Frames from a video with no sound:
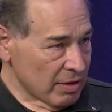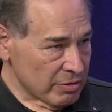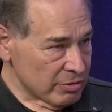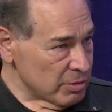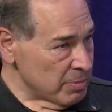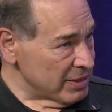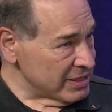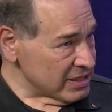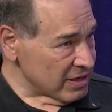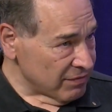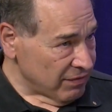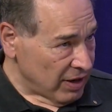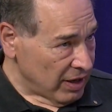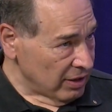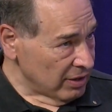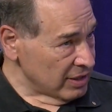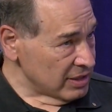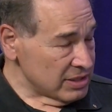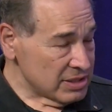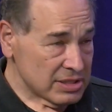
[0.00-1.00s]
domestic
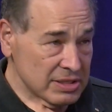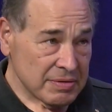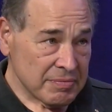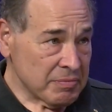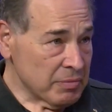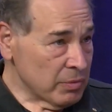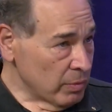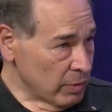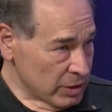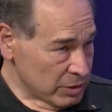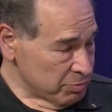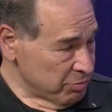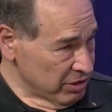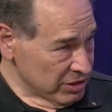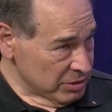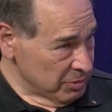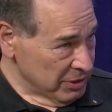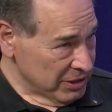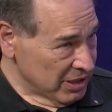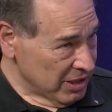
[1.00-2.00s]
violence, which
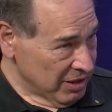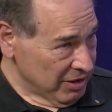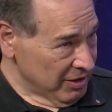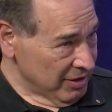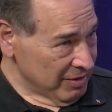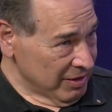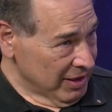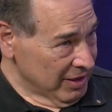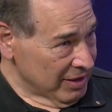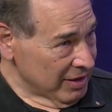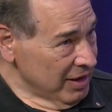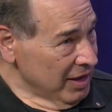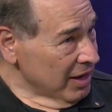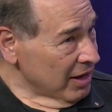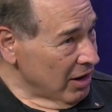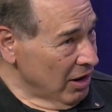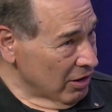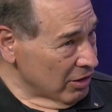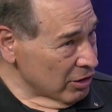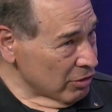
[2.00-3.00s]
brings me to the uh,
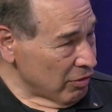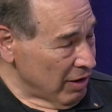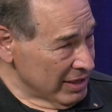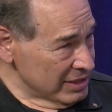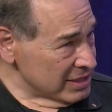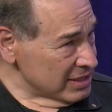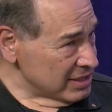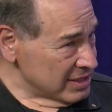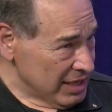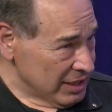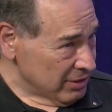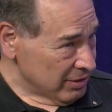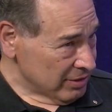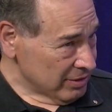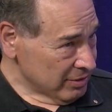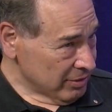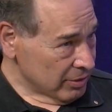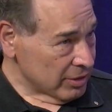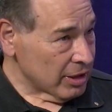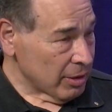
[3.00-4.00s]
Concord Crisis Center,
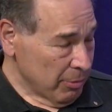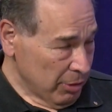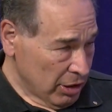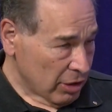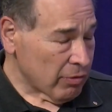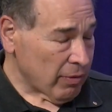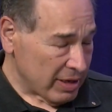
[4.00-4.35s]
or the Community yeah.